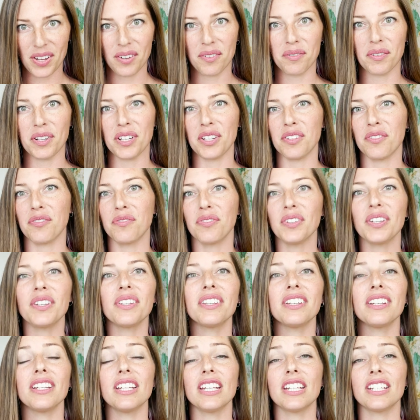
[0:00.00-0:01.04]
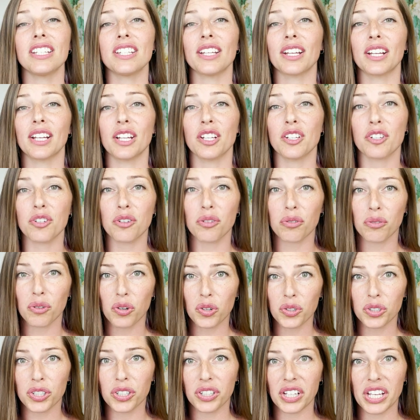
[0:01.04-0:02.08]
When you feel the need to
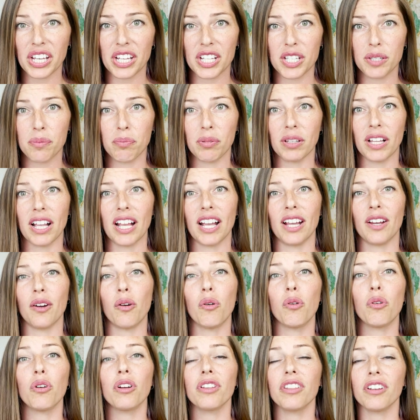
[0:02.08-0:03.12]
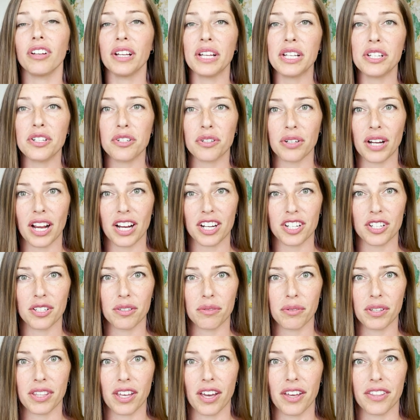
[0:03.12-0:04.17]
control your kids' play or their
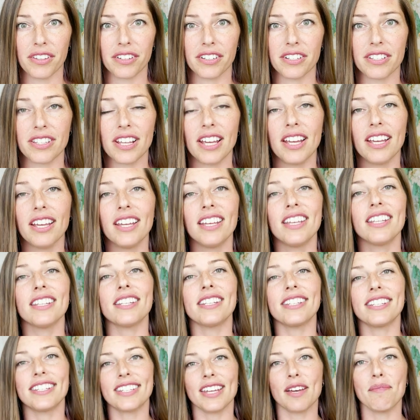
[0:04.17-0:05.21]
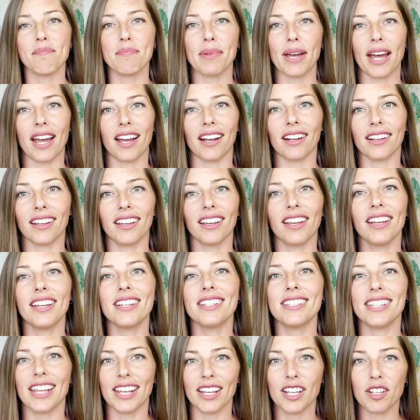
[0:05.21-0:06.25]
interactions with others, step back
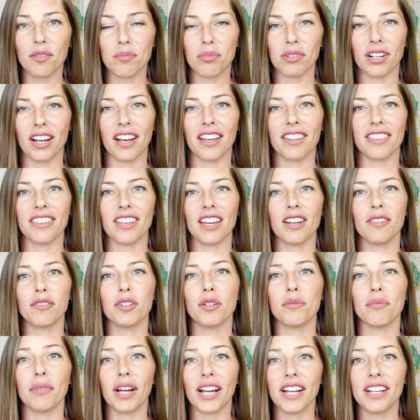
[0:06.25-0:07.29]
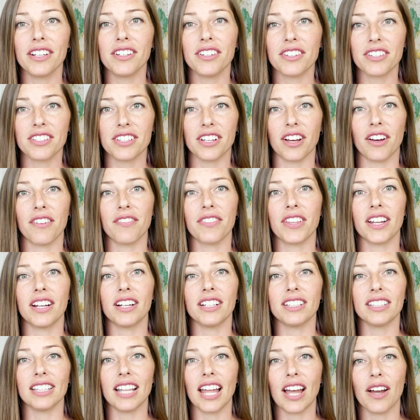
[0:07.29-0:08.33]
Take a breath and remind yourself that
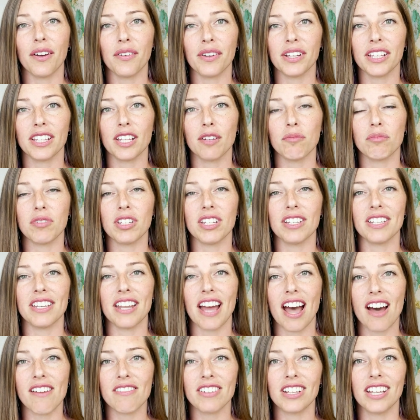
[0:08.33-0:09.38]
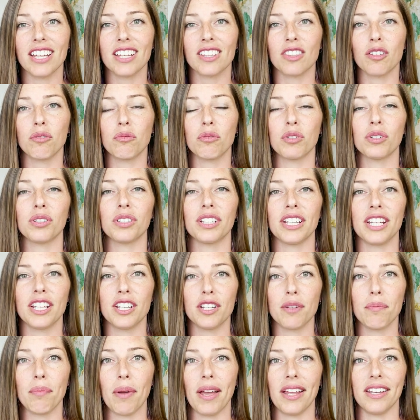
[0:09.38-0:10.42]
allowing them to navigate the world
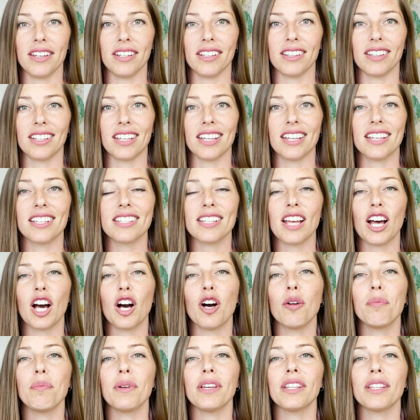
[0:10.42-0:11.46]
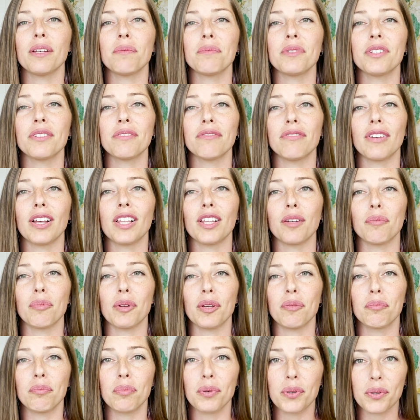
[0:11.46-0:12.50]
independently is helping them develop
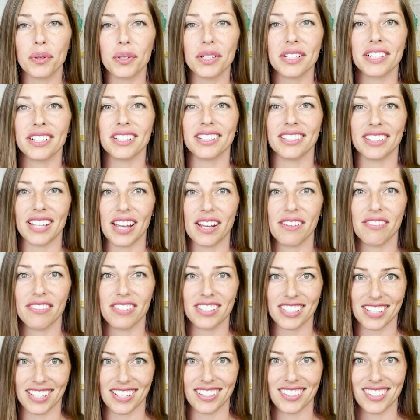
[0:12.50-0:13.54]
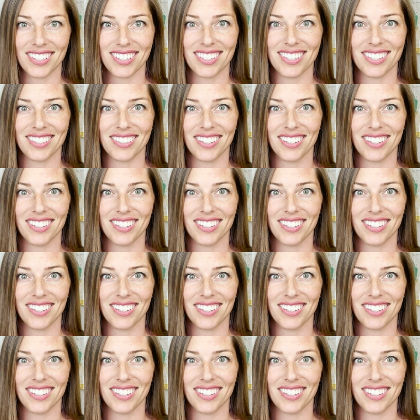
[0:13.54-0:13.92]
important life skills.